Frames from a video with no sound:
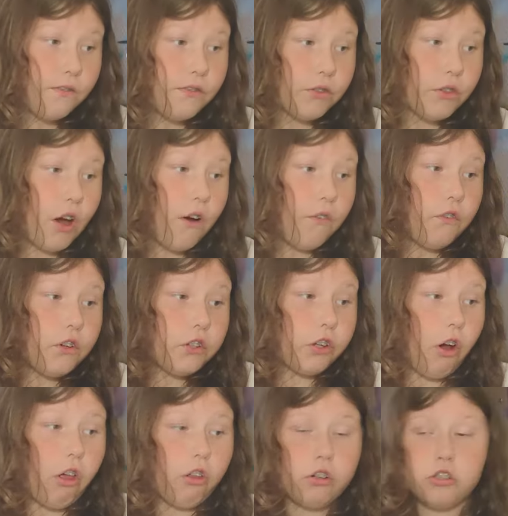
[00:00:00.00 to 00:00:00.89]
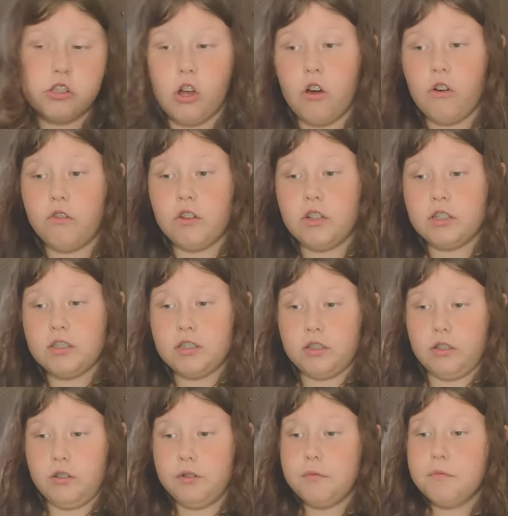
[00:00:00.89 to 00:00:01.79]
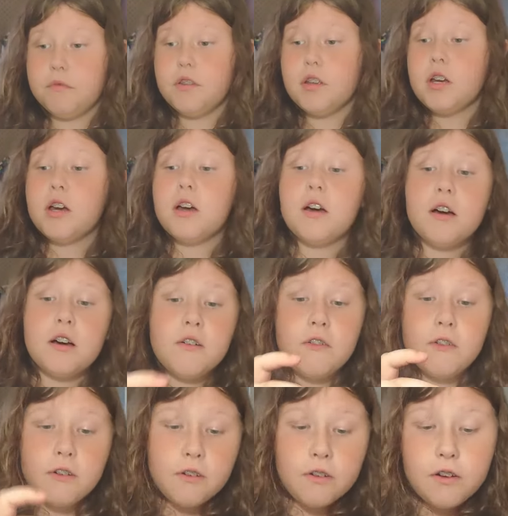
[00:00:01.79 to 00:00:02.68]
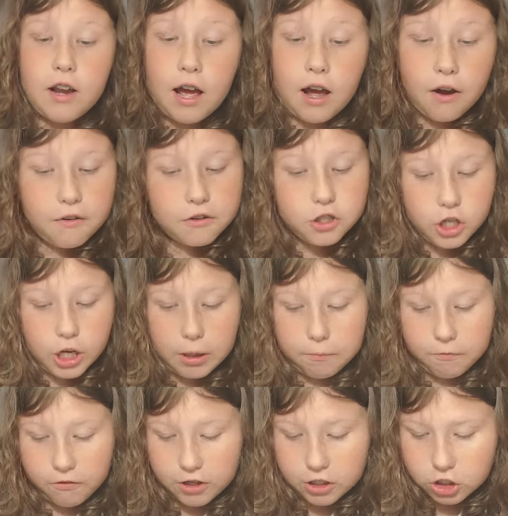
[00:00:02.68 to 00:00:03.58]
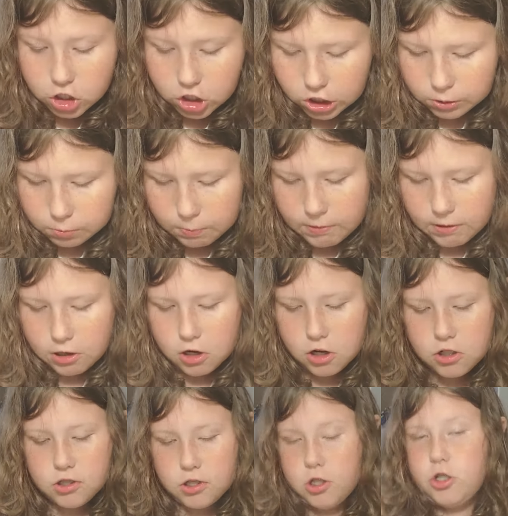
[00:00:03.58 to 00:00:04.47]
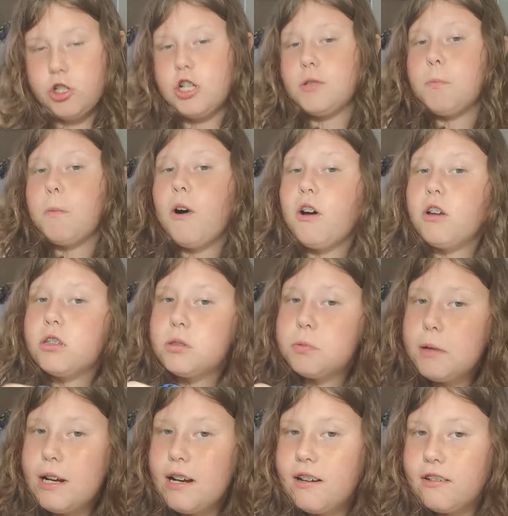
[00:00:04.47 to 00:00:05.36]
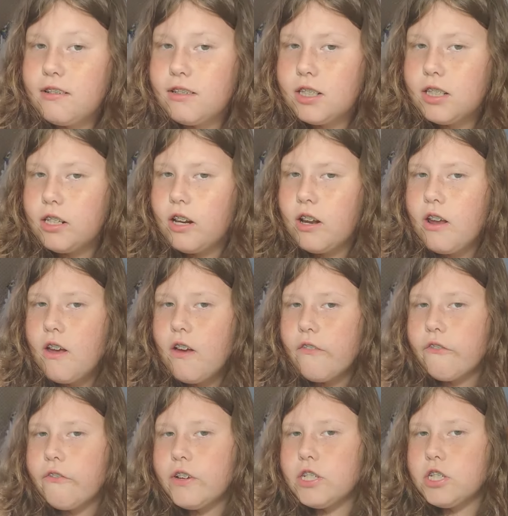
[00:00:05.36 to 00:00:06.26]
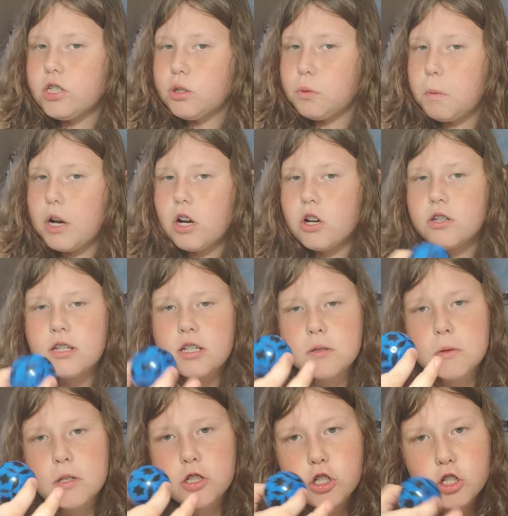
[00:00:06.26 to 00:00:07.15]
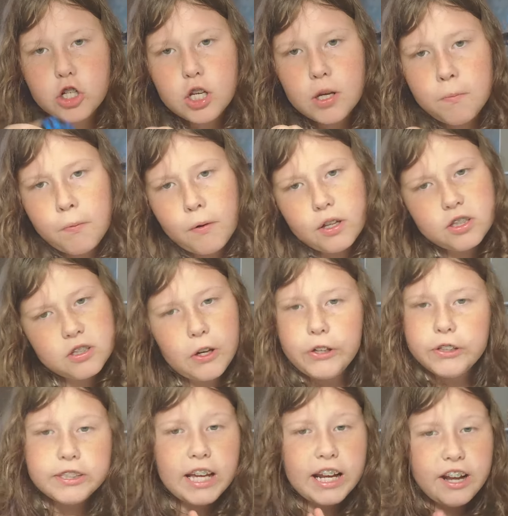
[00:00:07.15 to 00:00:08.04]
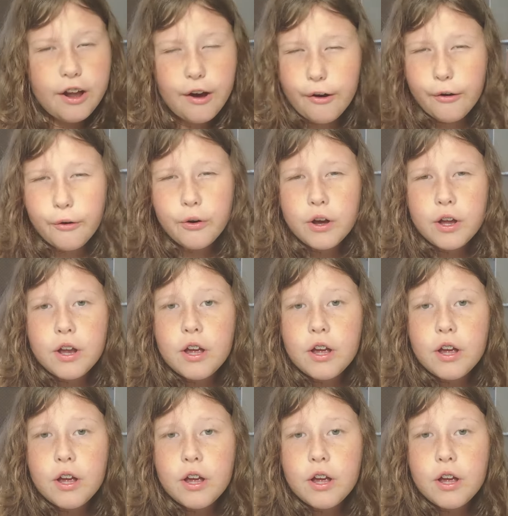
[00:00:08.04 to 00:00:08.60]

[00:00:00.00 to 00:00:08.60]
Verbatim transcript: Not for tellers, obviously. Now, cheap fidget spinners, such as ball spinner, fidget spinners, this was a cheap one, so I'll say no.